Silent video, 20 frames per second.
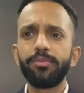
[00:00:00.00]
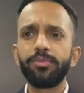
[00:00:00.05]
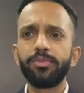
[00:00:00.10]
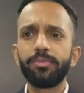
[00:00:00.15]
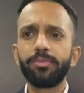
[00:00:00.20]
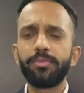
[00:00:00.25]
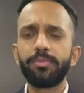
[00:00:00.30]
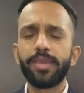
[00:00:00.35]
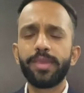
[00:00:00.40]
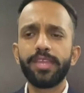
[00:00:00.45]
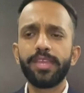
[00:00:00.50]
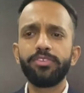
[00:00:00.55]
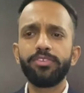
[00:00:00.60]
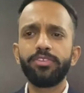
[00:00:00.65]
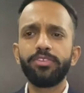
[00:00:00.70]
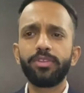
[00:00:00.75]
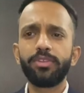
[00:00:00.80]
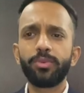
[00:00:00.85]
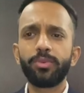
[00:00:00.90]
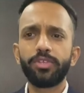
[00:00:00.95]
to the page
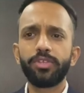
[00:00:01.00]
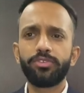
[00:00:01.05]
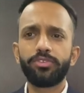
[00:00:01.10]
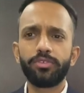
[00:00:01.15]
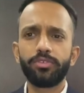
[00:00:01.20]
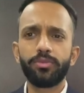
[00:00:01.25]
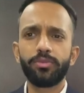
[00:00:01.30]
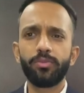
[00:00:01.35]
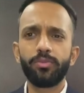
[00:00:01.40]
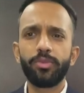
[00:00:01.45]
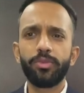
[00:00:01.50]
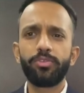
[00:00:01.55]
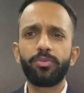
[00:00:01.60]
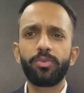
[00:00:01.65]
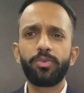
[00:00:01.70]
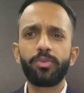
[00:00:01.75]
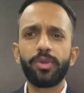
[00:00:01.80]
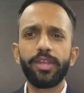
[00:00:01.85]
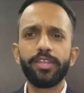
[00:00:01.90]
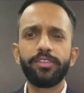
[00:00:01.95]
in question, which
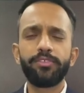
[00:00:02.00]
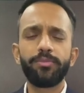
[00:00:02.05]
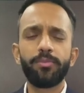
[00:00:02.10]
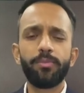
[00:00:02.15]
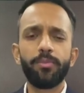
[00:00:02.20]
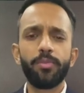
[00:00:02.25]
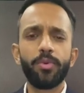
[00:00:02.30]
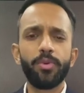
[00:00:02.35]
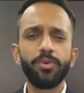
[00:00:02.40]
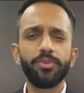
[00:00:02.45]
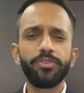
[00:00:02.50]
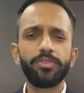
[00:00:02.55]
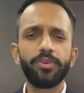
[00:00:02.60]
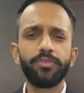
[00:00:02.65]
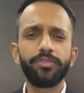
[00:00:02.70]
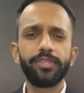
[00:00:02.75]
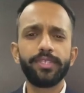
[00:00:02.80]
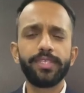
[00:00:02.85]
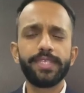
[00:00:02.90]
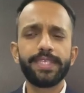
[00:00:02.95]
provides most
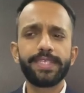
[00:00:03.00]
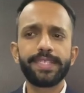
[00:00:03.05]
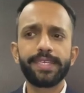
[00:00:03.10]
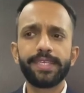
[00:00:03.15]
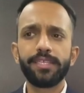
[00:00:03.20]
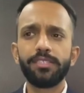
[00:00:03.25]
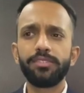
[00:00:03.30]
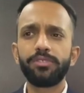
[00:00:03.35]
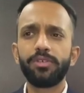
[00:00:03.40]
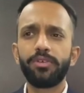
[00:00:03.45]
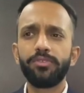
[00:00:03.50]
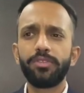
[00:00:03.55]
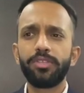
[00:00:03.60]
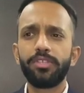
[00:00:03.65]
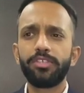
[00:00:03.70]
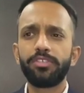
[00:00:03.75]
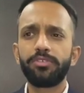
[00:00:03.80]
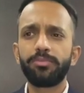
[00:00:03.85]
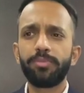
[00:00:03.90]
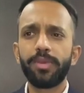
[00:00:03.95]
of the details of the
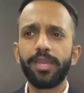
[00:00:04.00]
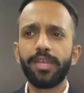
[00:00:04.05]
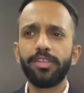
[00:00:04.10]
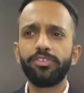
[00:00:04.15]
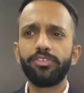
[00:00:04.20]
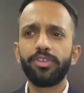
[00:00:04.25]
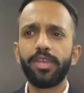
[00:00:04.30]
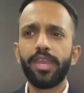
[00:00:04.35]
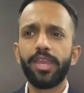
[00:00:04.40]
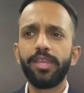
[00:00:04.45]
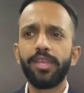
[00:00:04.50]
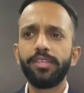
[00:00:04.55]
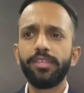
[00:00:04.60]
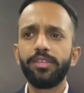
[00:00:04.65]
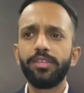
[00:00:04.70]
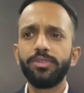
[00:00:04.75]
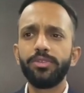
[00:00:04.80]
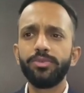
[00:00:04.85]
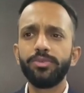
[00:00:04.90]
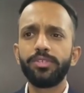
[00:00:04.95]
dispatch and
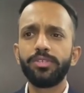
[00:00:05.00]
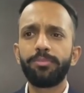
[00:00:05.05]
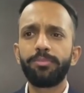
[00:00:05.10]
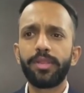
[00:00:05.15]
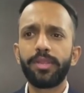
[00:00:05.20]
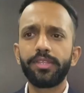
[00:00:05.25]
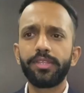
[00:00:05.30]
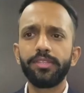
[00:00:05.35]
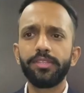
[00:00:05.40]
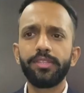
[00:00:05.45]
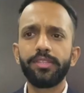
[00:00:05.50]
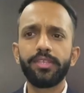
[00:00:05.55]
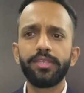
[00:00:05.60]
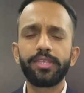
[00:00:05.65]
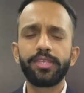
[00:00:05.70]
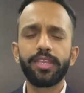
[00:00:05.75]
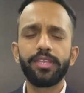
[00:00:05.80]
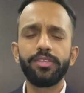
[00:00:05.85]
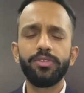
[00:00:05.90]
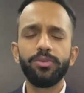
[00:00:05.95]
includes a button they
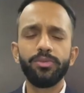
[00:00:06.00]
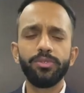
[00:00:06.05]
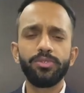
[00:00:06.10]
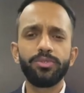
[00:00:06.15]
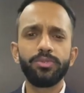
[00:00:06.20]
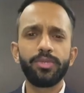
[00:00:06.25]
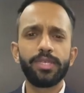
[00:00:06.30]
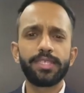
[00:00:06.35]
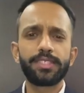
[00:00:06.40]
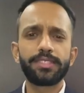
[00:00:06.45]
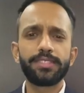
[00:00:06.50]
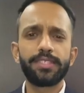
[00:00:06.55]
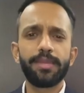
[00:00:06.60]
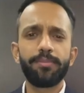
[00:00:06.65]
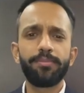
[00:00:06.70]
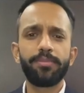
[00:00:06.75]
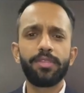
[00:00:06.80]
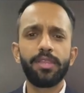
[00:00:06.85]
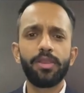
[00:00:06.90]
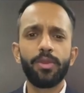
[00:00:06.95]
can use to
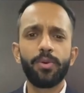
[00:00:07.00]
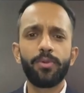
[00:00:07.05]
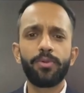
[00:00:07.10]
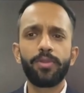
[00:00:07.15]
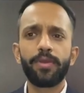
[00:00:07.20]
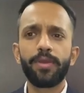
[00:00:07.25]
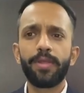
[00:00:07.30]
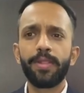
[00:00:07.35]
accept the load.